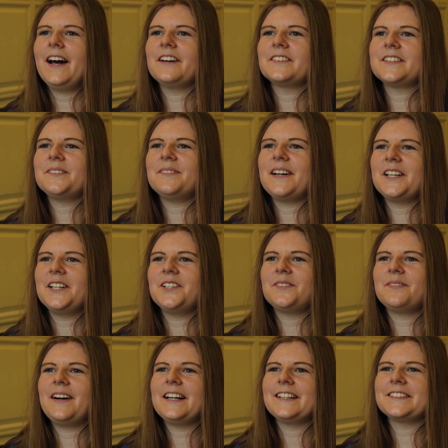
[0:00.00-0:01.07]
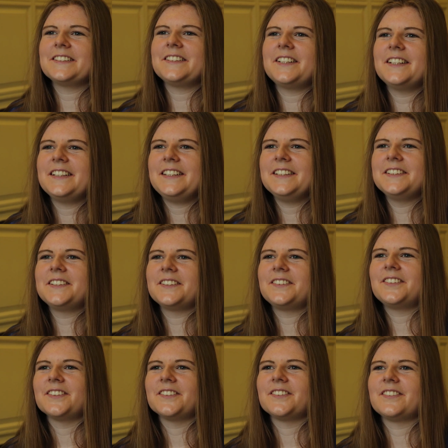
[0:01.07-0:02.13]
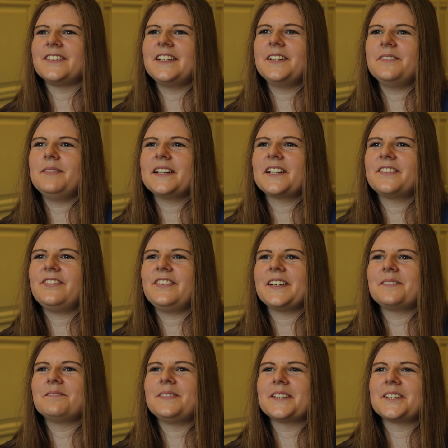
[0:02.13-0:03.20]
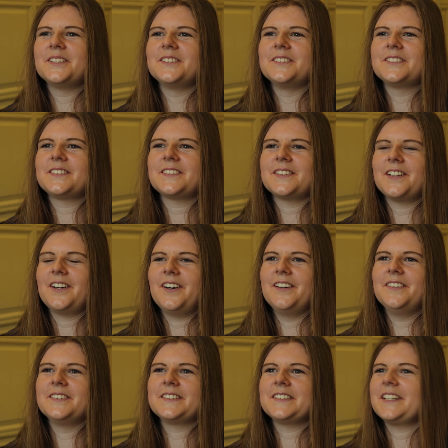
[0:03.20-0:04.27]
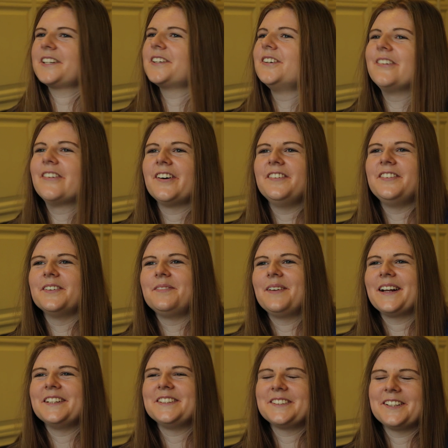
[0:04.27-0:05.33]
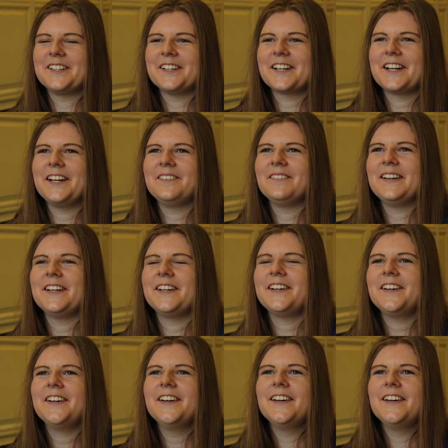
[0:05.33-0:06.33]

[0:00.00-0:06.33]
how to manage my anxieties, which was a really big thing because I was like all over the place when I came here.